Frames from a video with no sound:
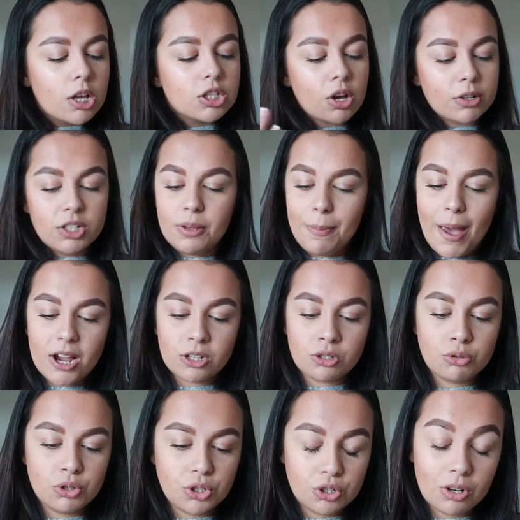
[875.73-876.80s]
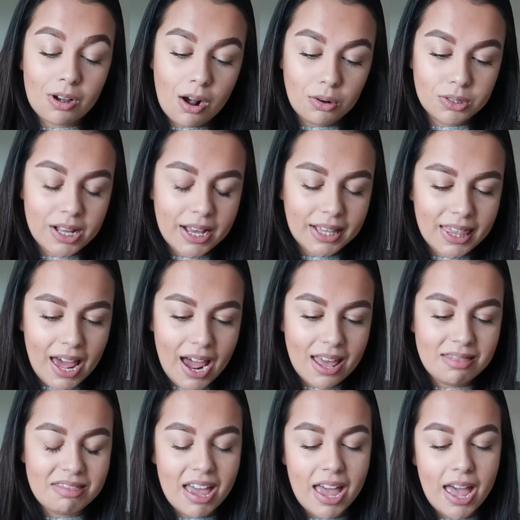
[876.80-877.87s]
so I do personal goals like
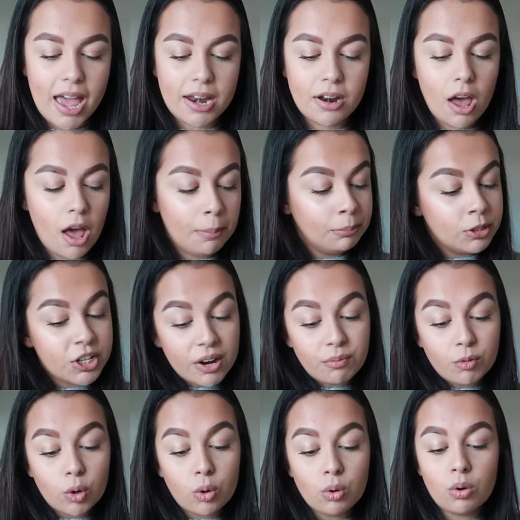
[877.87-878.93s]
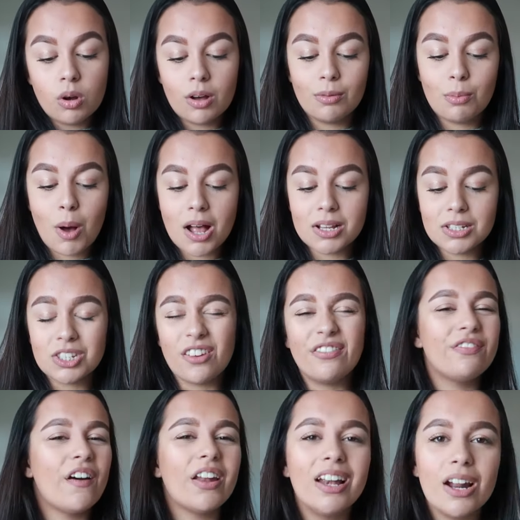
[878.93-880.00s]
that and then um, general ones, so
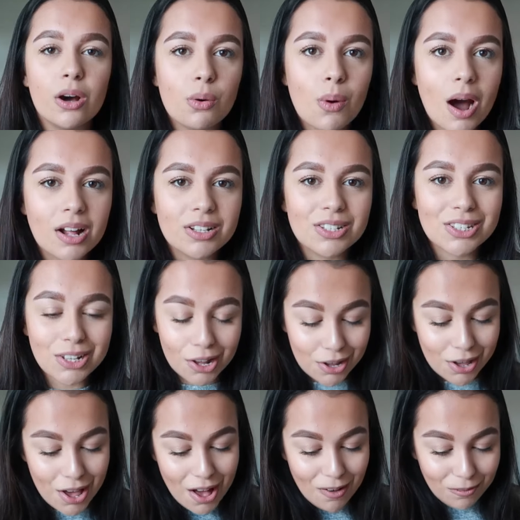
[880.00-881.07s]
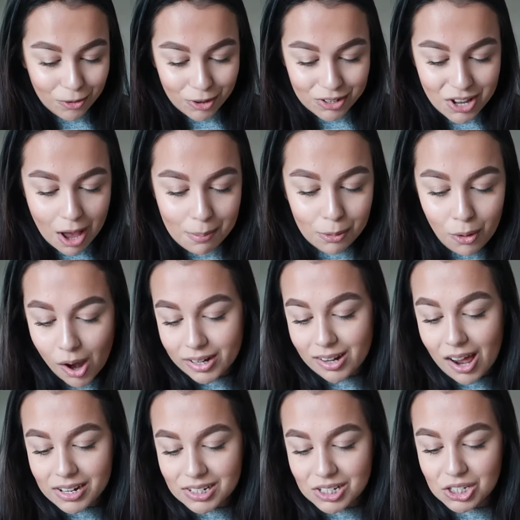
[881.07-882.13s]
fun little ones. So for example,
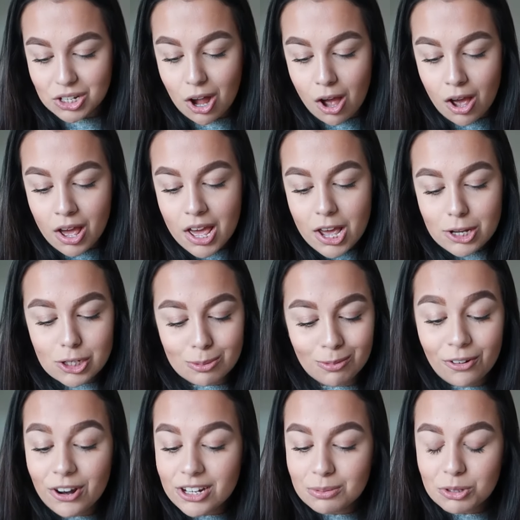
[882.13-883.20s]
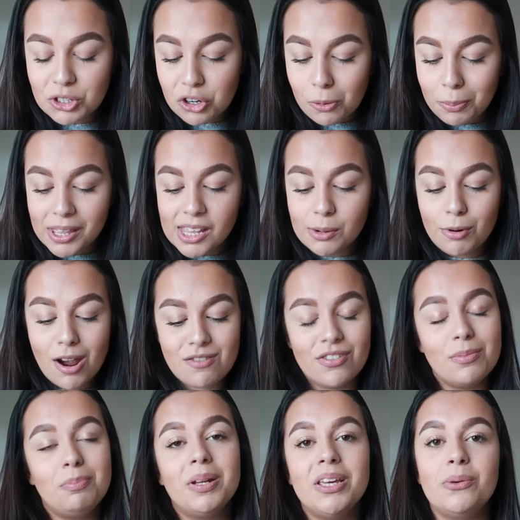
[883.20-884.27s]
I'd like to start some Christmas shopping,
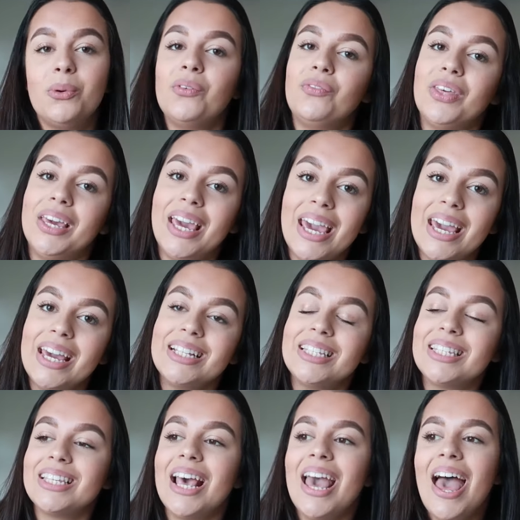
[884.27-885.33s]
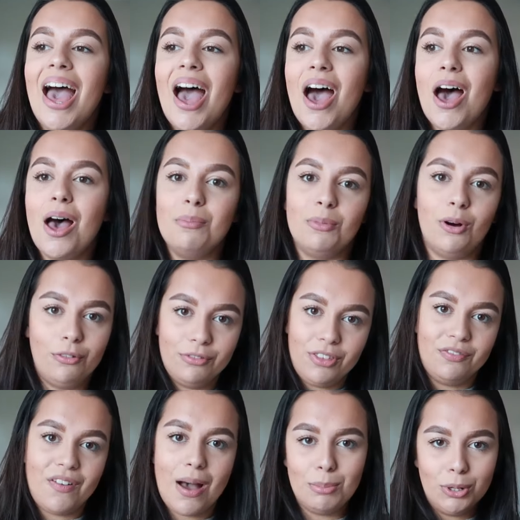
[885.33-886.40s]
preferably with the kids. Um, of
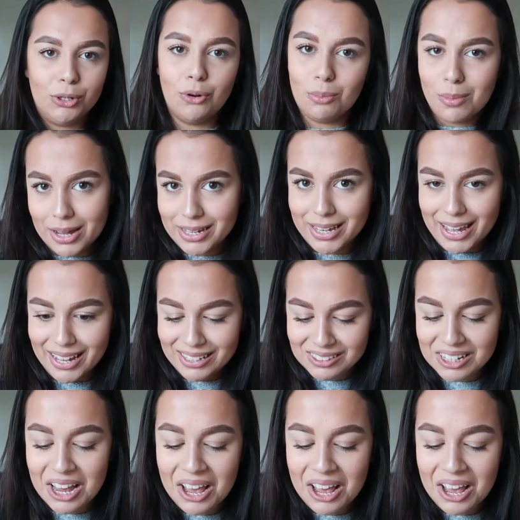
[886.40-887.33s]
the family, not my kids.